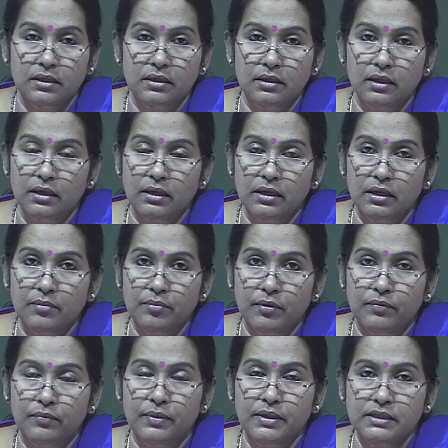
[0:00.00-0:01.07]
learning and
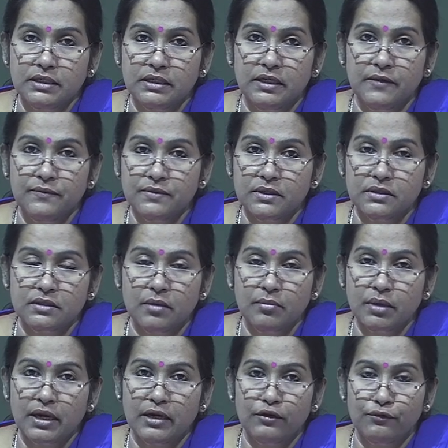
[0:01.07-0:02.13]
performance, it gives us some
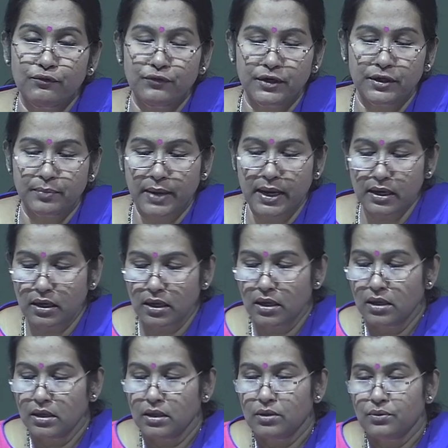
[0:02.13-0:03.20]
kind of feedback
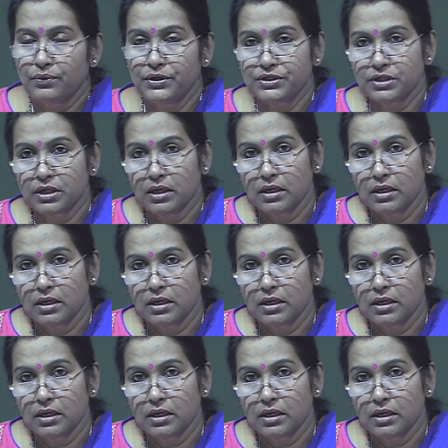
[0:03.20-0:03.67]
which